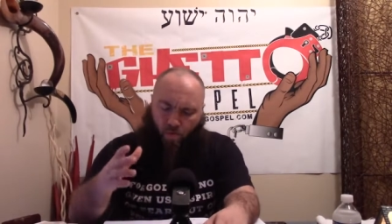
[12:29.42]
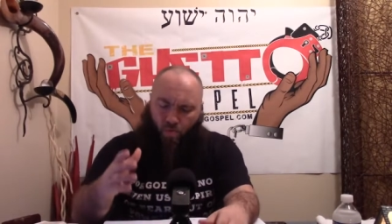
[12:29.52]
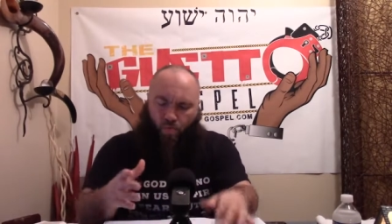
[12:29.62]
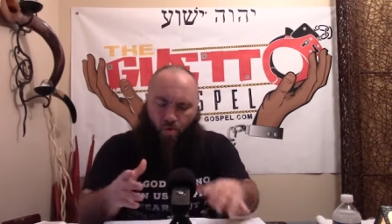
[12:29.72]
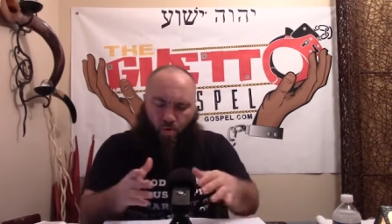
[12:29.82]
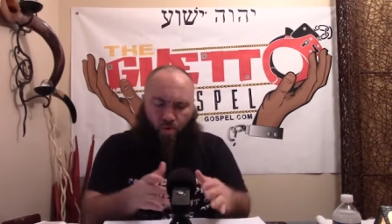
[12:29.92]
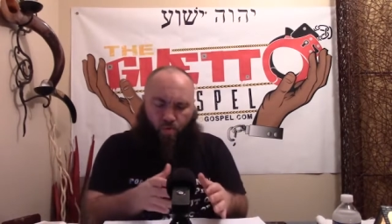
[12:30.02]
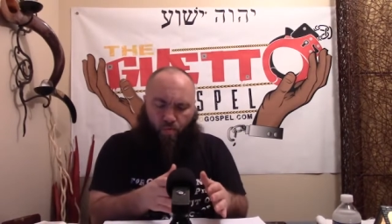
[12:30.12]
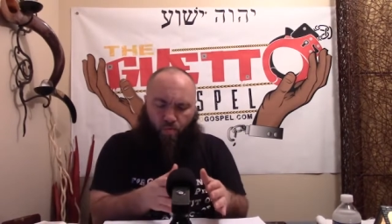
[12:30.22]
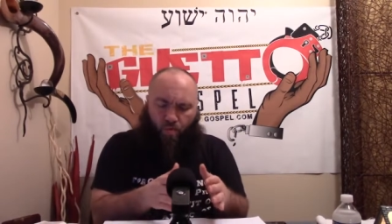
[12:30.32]
we're,
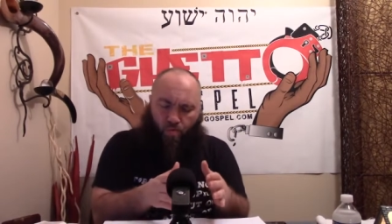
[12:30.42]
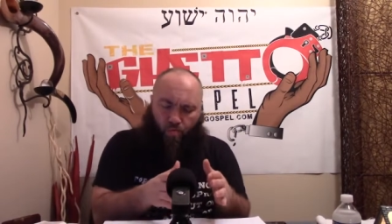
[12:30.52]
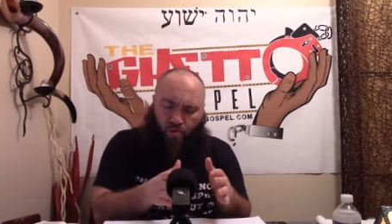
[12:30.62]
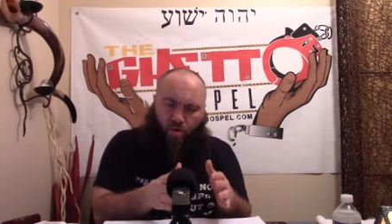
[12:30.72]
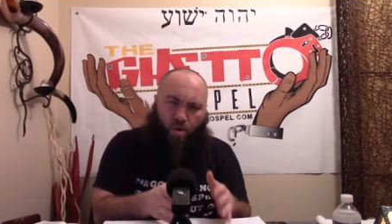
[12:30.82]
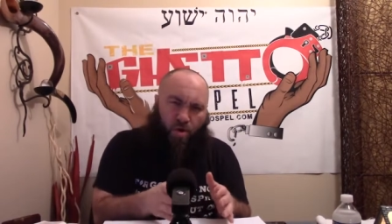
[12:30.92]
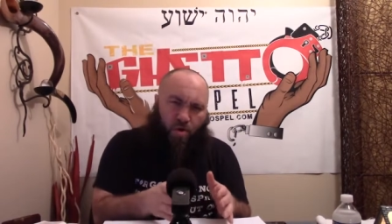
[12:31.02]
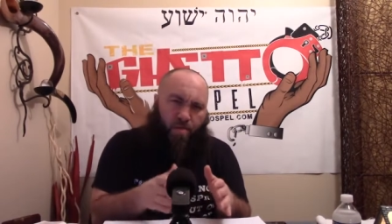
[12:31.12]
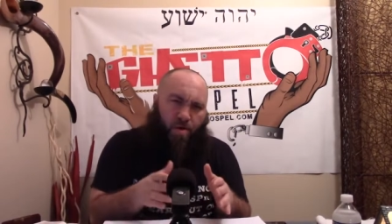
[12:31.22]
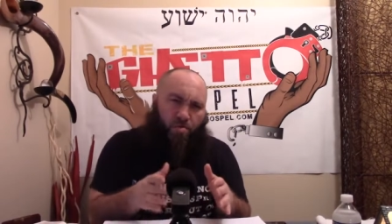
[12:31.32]
we're, we're
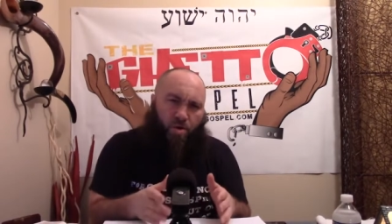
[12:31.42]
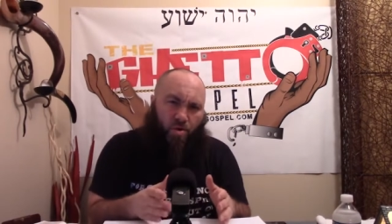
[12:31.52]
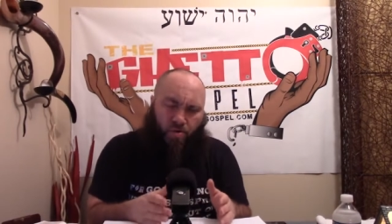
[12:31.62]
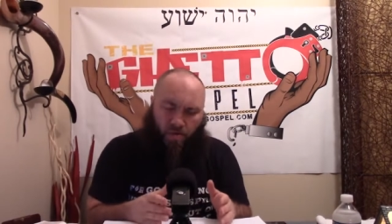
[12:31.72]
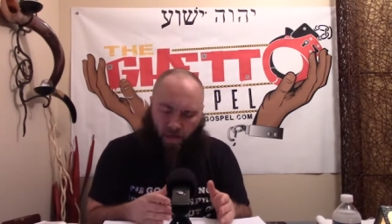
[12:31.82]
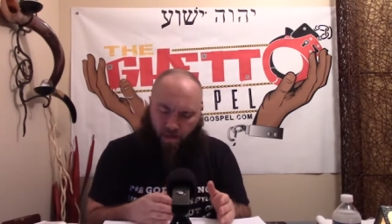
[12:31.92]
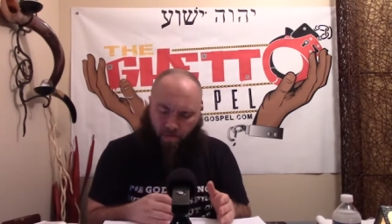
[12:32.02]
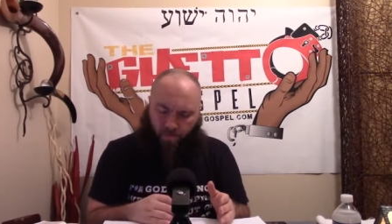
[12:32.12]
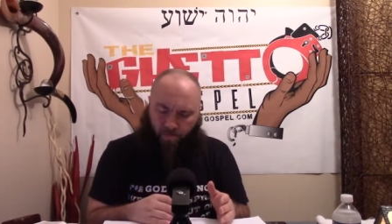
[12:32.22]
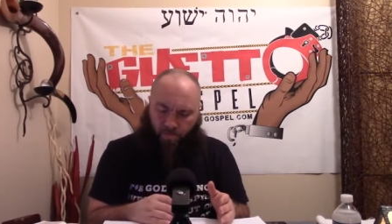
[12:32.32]
talking about Turkey.
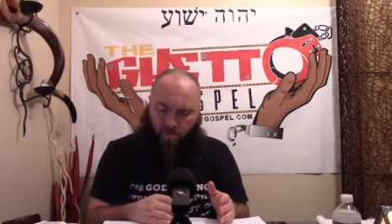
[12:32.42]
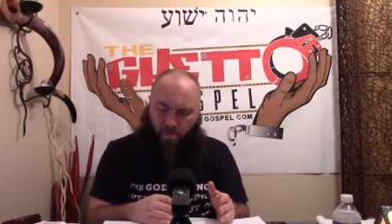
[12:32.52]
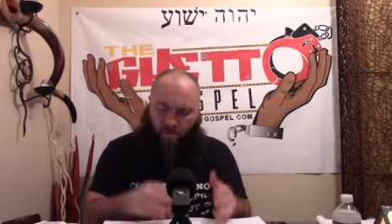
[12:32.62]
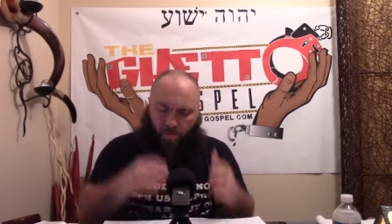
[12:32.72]
I'm